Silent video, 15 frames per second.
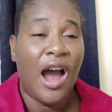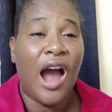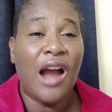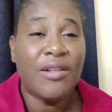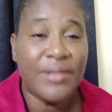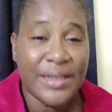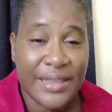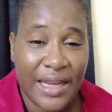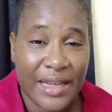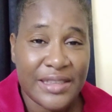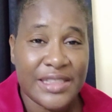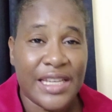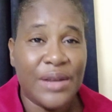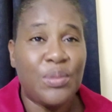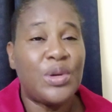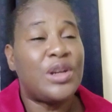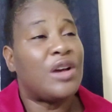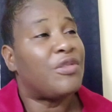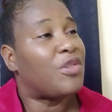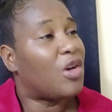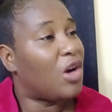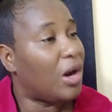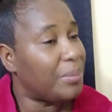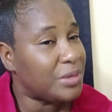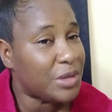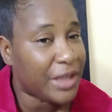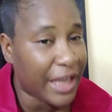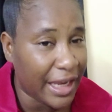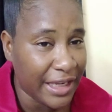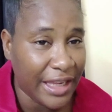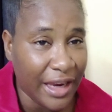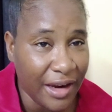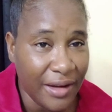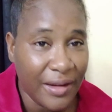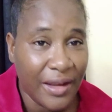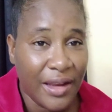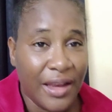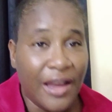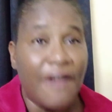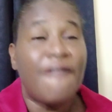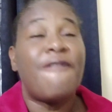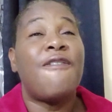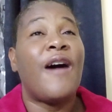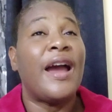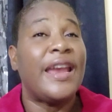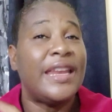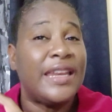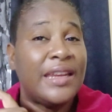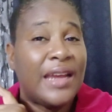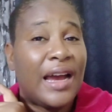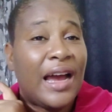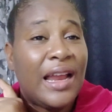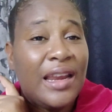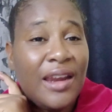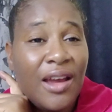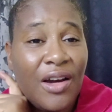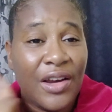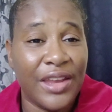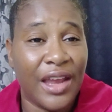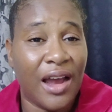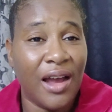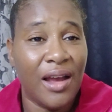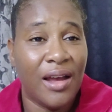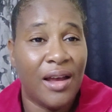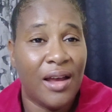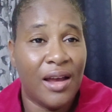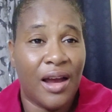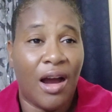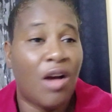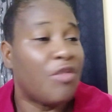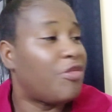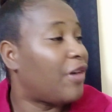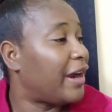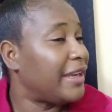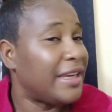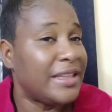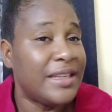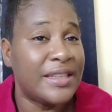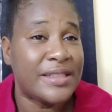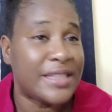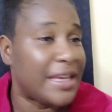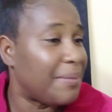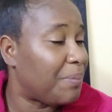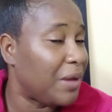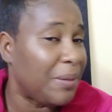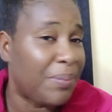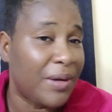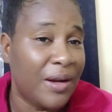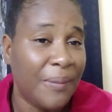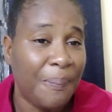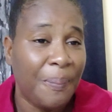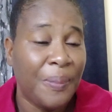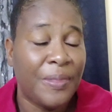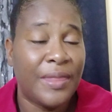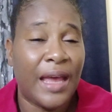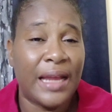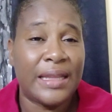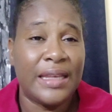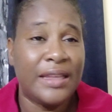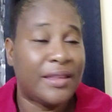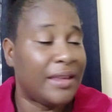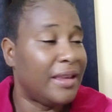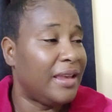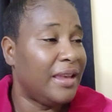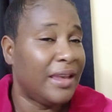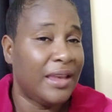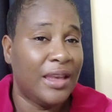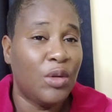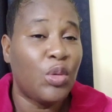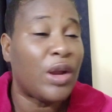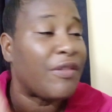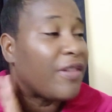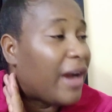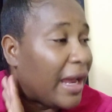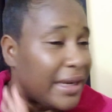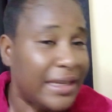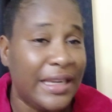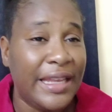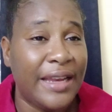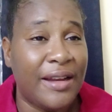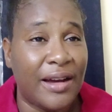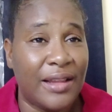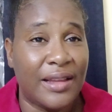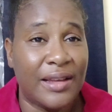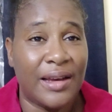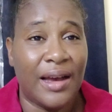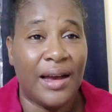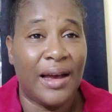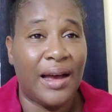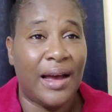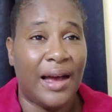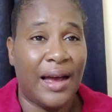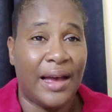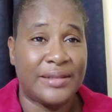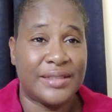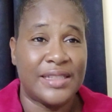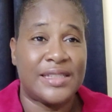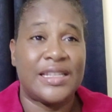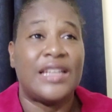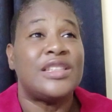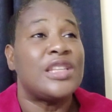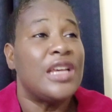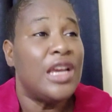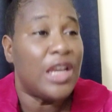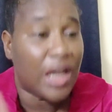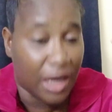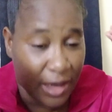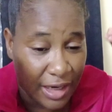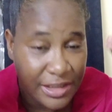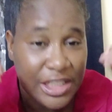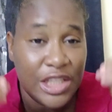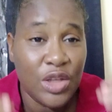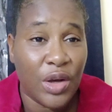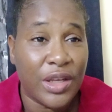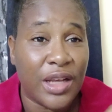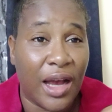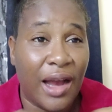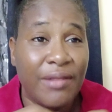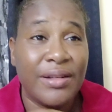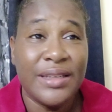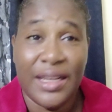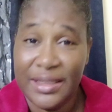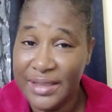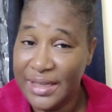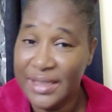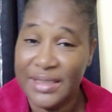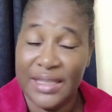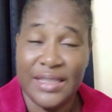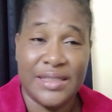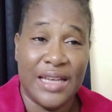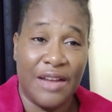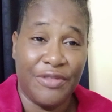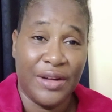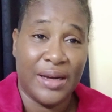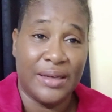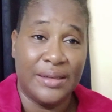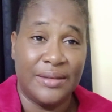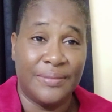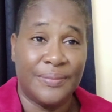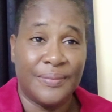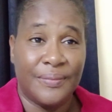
Arundante would have come to Kenya, find a lawyer, or find the same people that he would have gotten legal assistance, because Arundante is African.